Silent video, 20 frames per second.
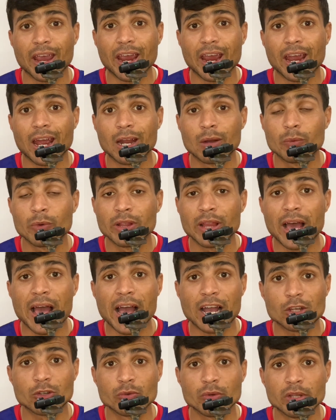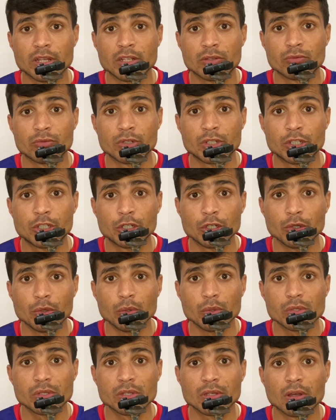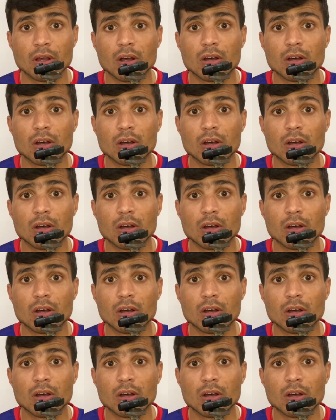and will actually reduce